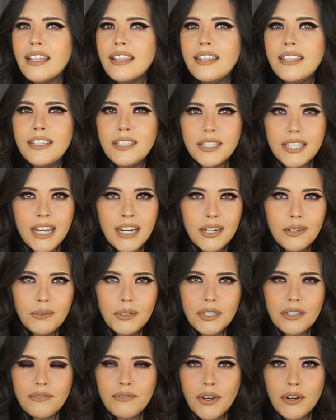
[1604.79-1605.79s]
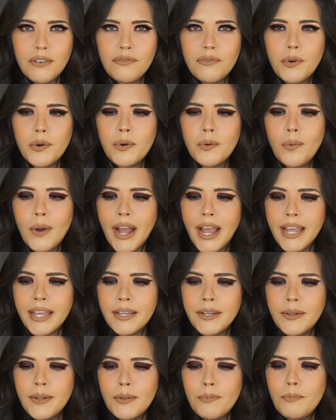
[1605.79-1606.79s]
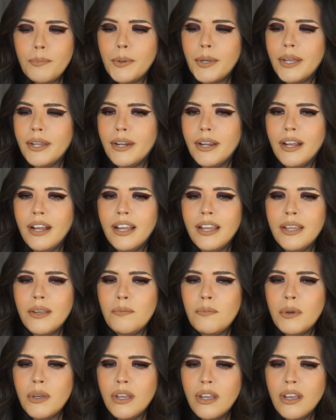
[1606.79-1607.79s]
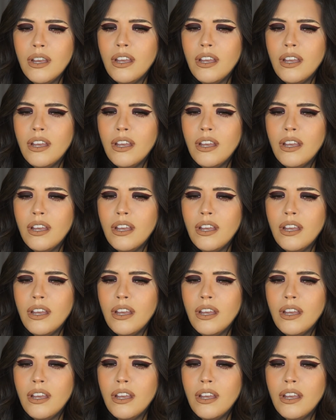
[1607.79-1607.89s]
This kind of was fun for a while, but I'm